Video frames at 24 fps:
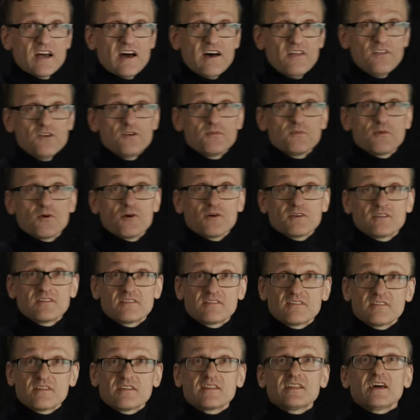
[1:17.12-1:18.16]
other point
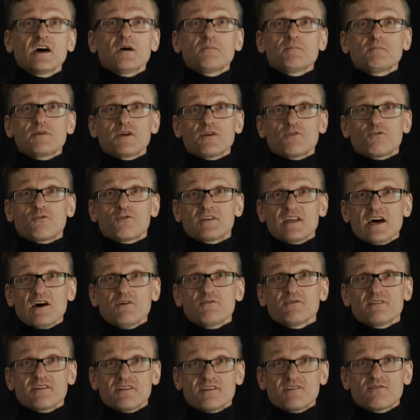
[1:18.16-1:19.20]
up here or
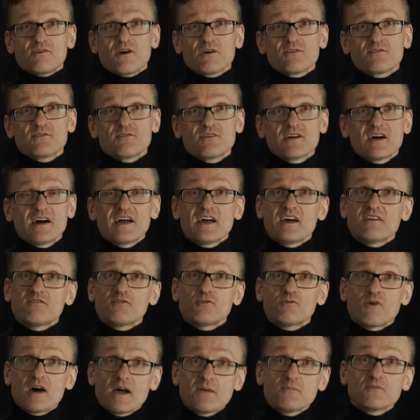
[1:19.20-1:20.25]
down there, rather, I have a
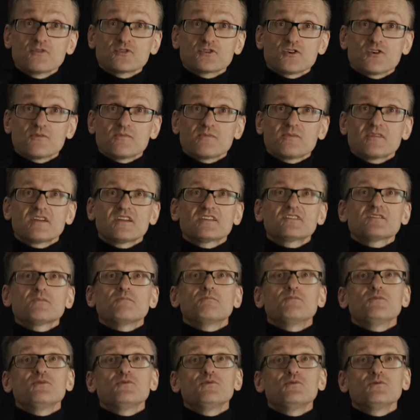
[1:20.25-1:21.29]
ribosome. It's a
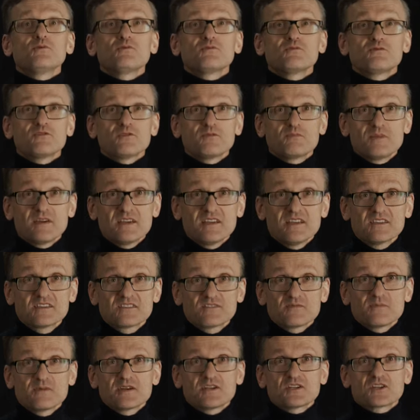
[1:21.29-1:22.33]
beautiful piece
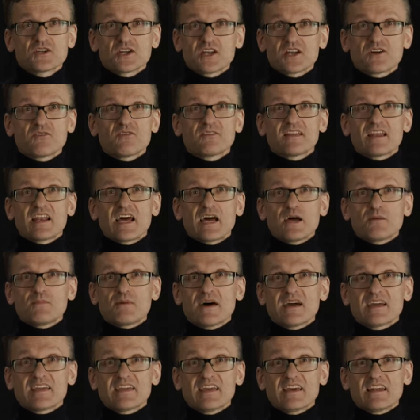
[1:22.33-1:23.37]
of machinery in the lab.
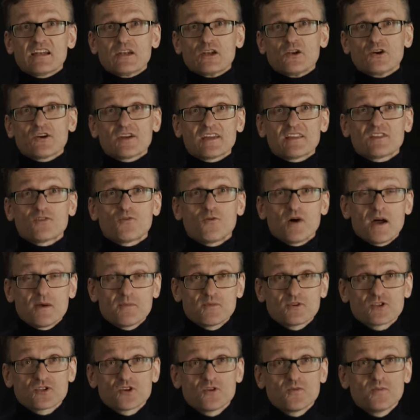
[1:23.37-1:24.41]
I can't look at the
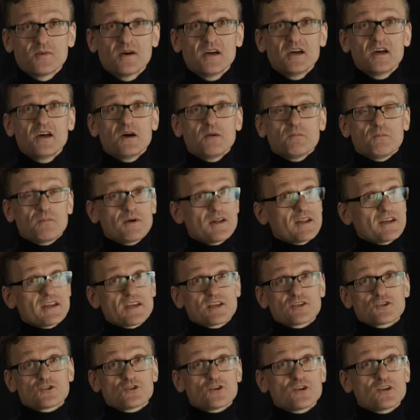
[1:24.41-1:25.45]
ribosome, but I
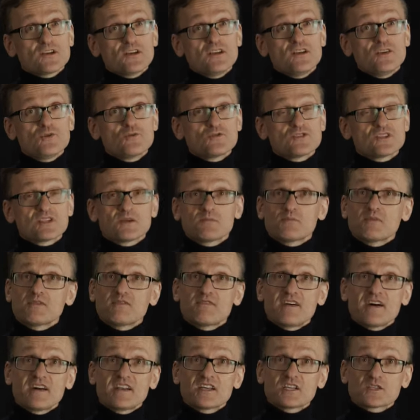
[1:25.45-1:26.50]
can certainly use
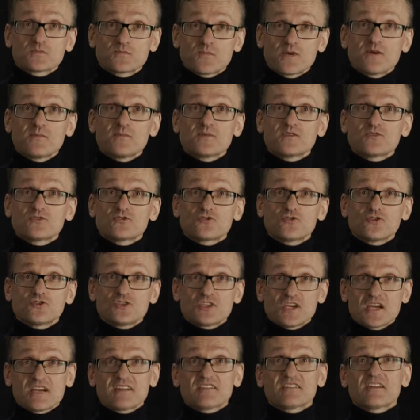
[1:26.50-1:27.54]
simplified experiment to
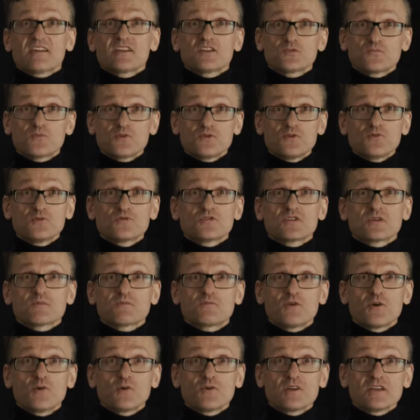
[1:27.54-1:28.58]
check that it's producing
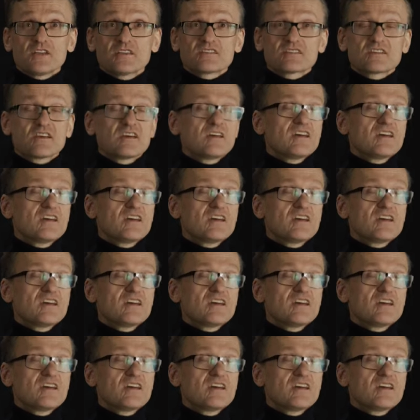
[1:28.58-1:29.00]
proteins.